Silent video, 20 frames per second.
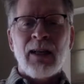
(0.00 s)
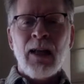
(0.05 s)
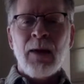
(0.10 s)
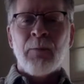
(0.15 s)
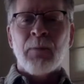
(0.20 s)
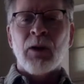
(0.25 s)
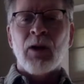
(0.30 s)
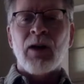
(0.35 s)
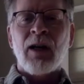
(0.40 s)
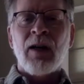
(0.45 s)

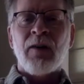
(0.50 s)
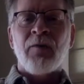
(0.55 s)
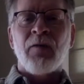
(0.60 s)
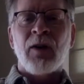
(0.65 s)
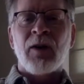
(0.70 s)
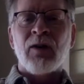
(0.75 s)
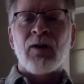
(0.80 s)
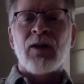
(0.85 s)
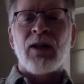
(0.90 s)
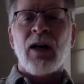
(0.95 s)
keep looking
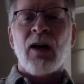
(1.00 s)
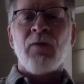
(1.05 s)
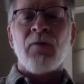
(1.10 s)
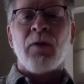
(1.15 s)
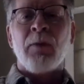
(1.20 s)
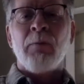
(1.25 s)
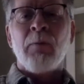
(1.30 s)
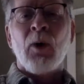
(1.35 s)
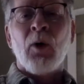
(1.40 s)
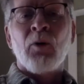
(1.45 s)
for yourself
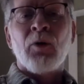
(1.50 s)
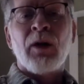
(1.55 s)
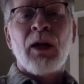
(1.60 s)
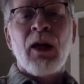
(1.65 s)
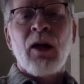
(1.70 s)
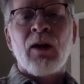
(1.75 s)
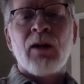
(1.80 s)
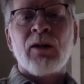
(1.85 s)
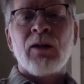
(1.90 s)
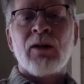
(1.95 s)
in both
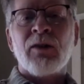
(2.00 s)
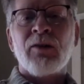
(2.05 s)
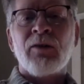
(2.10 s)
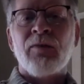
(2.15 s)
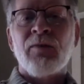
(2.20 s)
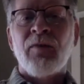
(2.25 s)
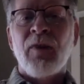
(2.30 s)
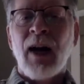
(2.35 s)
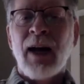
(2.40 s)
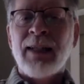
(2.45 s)
characters,
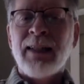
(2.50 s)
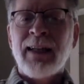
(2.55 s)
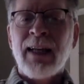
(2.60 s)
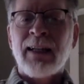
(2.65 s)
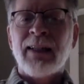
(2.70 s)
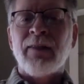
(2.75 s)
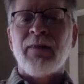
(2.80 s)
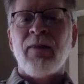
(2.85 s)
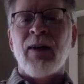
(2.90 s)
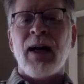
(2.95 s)

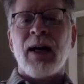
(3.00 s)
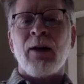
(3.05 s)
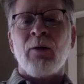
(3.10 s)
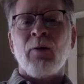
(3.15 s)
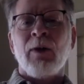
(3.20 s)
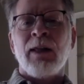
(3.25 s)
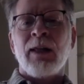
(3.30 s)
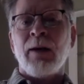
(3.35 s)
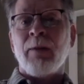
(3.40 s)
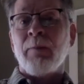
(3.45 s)
identifying
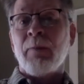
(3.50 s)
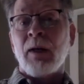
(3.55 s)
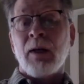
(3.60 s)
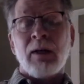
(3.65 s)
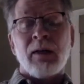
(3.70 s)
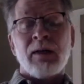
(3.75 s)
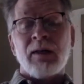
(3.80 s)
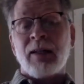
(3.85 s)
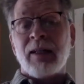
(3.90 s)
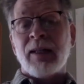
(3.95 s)
with them
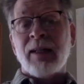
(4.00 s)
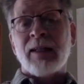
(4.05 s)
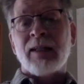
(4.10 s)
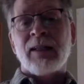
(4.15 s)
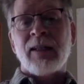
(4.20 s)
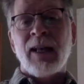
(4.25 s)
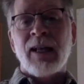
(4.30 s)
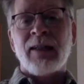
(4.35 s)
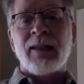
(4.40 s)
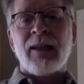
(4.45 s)
to the
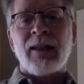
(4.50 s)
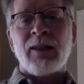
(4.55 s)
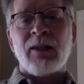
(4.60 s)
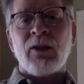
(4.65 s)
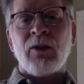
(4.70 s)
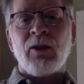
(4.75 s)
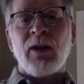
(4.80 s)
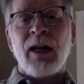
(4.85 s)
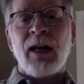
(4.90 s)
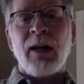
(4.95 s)
extent that
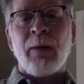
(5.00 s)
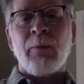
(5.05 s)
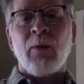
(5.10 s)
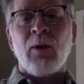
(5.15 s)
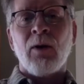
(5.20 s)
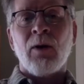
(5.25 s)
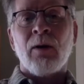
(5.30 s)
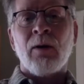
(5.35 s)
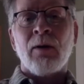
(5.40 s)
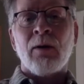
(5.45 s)
you're
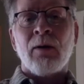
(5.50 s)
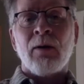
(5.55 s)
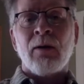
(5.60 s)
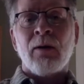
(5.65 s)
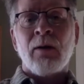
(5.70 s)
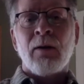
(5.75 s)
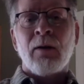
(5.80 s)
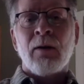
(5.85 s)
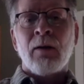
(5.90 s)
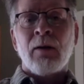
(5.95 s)
able.
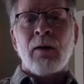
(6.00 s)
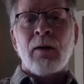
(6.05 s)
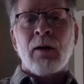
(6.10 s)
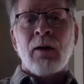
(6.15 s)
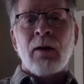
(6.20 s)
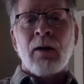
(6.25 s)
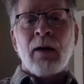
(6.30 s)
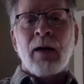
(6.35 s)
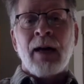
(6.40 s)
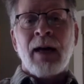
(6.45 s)

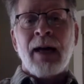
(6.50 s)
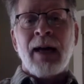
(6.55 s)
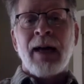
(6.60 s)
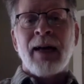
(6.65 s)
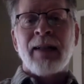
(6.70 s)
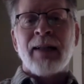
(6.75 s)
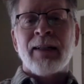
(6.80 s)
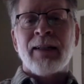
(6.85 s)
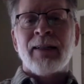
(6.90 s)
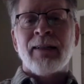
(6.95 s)

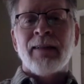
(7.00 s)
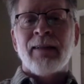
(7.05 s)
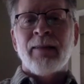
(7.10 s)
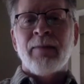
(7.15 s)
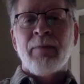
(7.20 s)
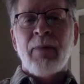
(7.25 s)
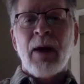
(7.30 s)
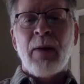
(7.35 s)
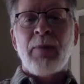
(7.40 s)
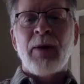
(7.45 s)
And
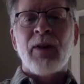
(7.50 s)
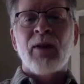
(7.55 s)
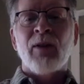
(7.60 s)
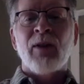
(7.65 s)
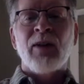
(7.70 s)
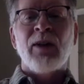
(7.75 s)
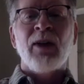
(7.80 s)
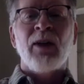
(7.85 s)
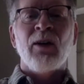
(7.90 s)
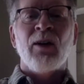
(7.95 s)
maybe
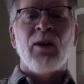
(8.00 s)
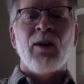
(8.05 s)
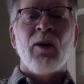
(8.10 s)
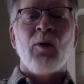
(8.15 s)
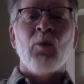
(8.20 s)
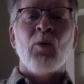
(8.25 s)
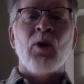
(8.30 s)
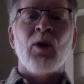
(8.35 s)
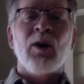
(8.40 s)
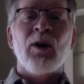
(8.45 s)
you'll hear
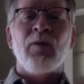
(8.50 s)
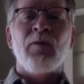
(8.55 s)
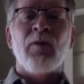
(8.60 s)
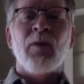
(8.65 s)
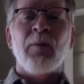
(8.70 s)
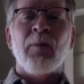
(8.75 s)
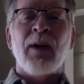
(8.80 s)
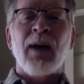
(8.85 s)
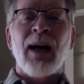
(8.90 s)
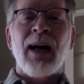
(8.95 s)
a word
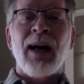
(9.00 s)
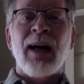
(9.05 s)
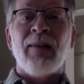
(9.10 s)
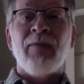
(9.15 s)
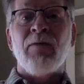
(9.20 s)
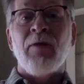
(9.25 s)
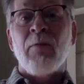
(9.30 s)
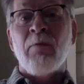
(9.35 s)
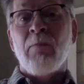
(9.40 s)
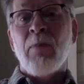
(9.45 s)
from
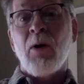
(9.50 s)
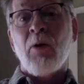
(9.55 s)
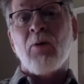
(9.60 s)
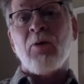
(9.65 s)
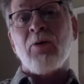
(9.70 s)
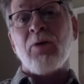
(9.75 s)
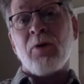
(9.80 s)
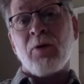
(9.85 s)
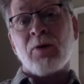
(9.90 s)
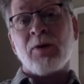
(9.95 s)
God from
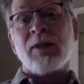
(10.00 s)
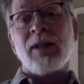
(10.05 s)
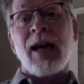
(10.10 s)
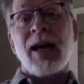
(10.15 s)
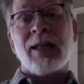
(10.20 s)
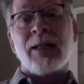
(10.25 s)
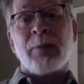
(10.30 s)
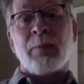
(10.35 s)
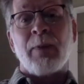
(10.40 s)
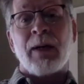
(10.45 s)
both those
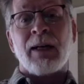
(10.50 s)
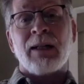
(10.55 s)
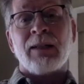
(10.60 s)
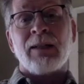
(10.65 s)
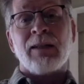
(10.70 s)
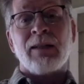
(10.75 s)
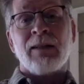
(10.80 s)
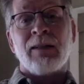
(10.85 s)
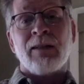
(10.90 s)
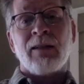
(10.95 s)

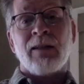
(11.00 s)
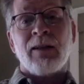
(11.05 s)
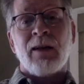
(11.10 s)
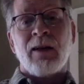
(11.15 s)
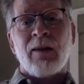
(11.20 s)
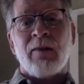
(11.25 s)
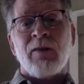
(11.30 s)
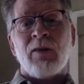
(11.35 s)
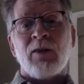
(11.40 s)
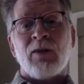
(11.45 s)
aspects
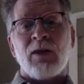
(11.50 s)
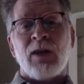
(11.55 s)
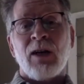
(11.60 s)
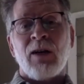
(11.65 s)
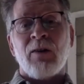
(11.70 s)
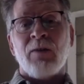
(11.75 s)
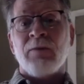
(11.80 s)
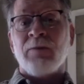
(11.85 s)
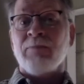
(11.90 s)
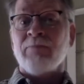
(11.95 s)
of yourself.